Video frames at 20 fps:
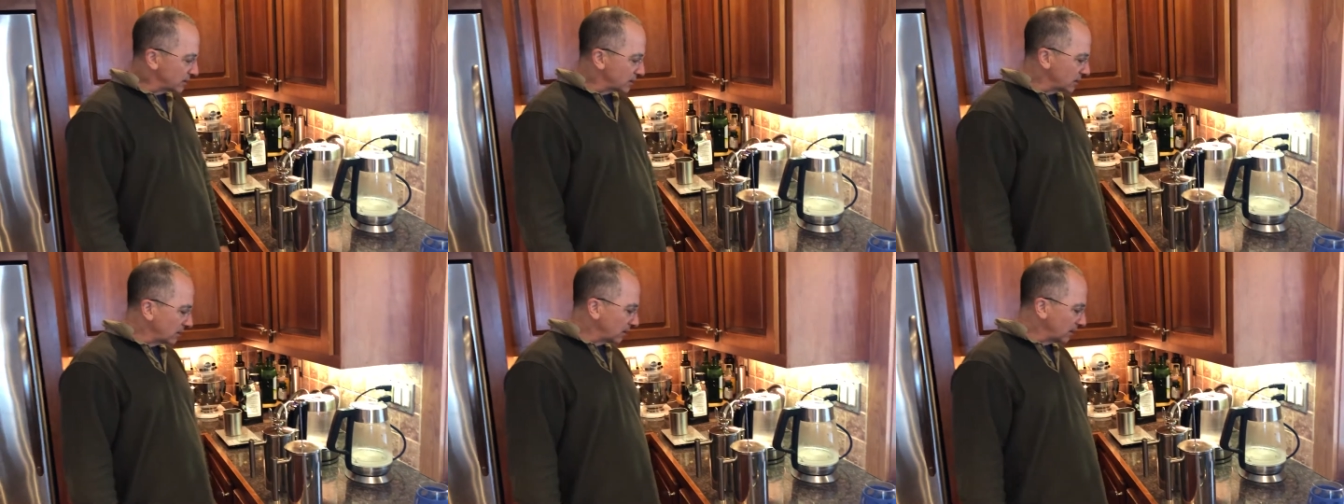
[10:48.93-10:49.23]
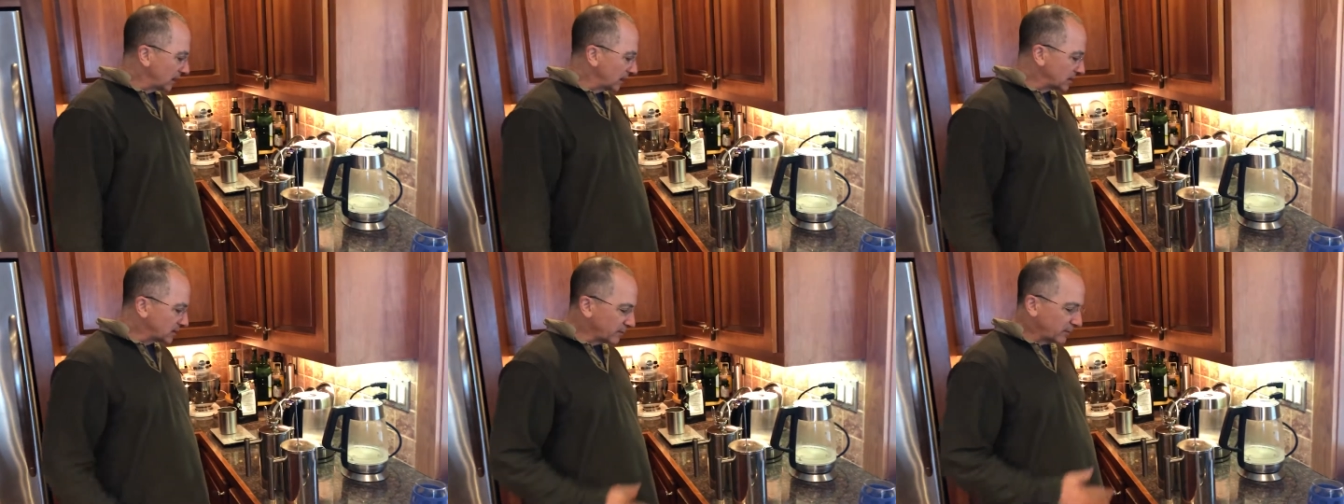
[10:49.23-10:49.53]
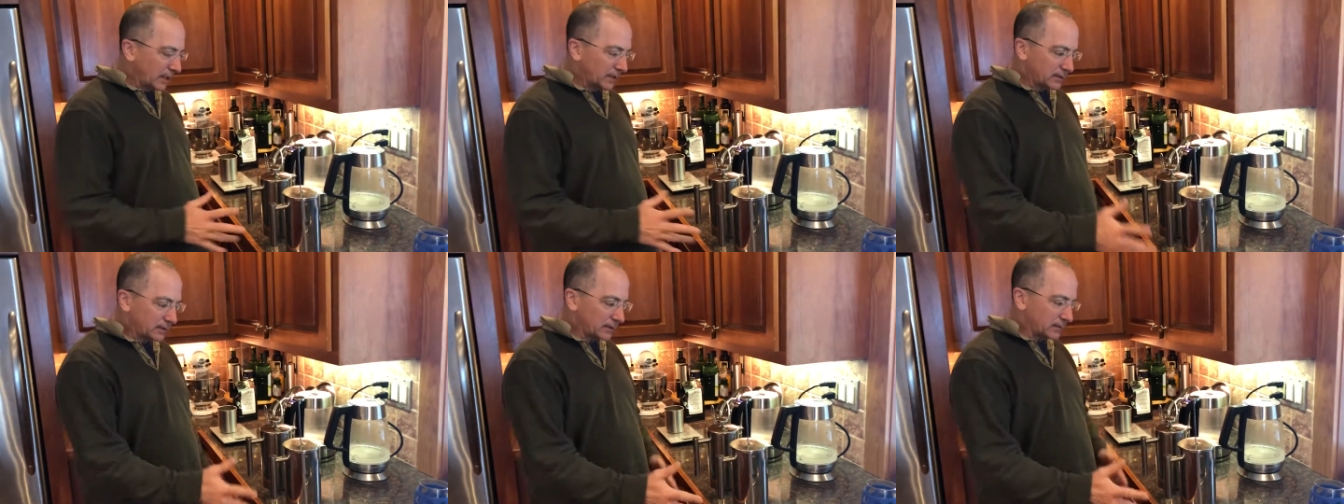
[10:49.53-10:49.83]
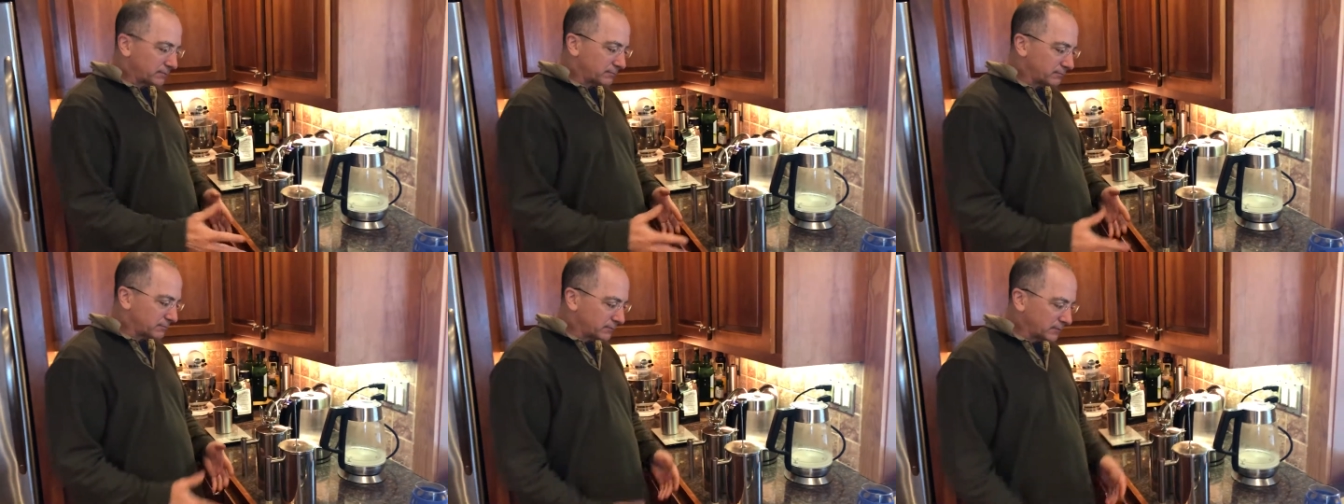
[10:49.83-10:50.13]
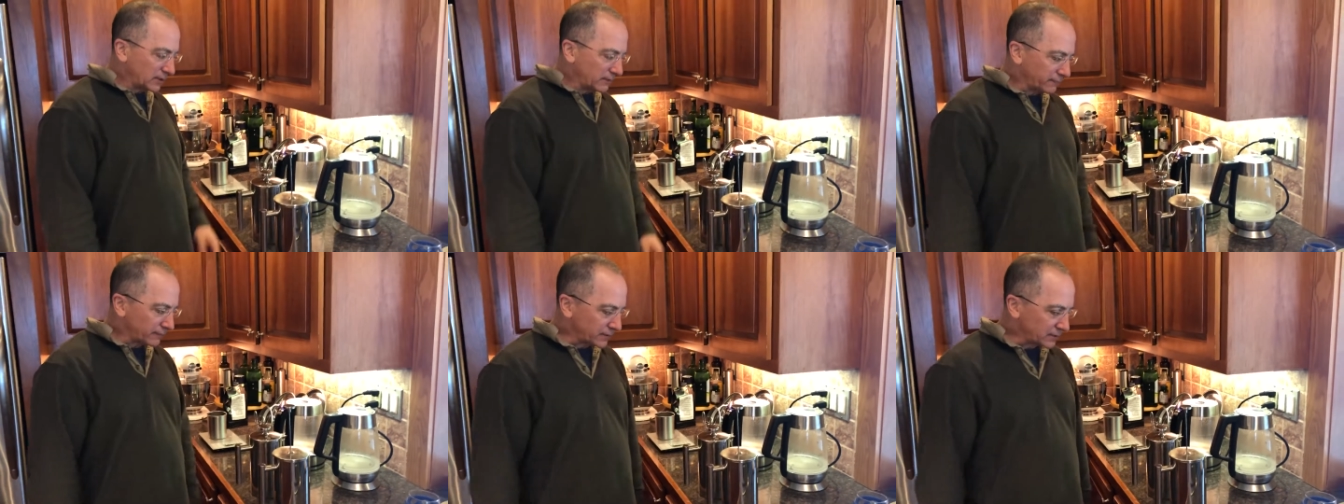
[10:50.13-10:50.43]
so that's about the
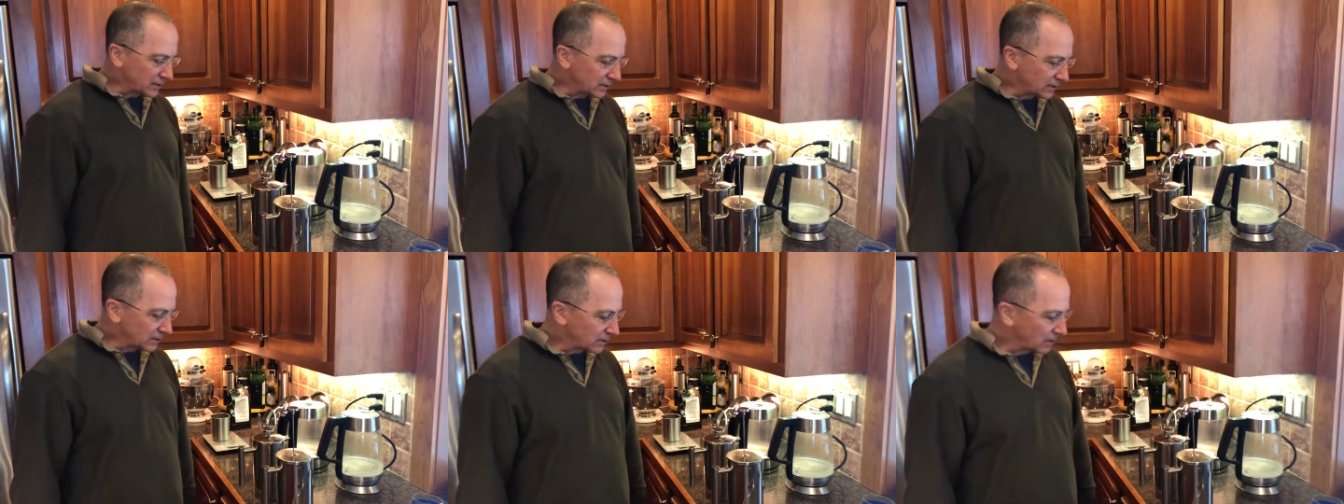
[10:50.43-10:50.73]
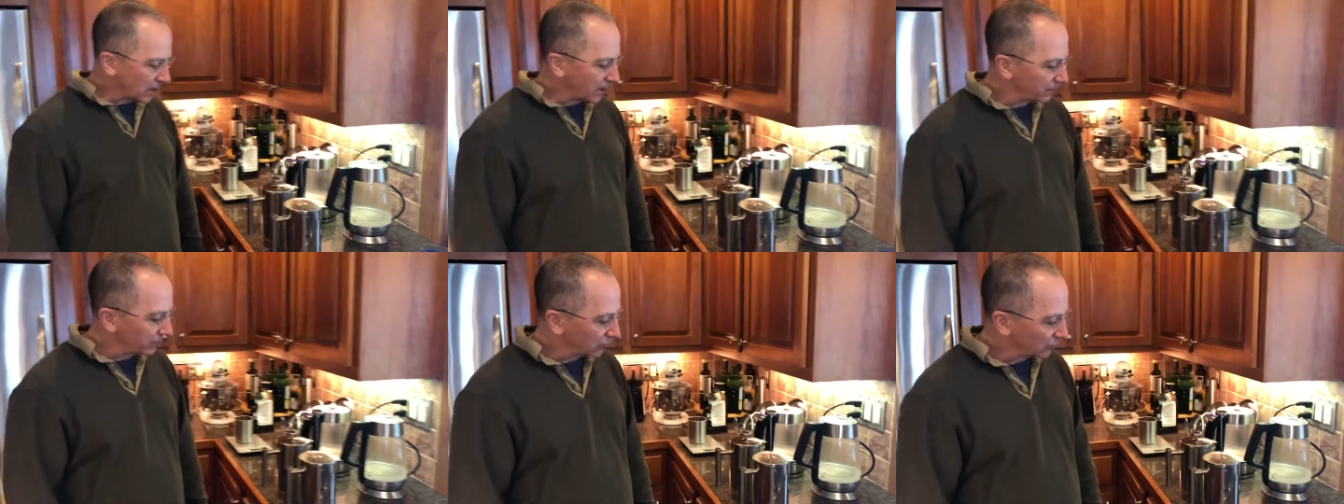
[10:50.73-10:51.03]
difference in time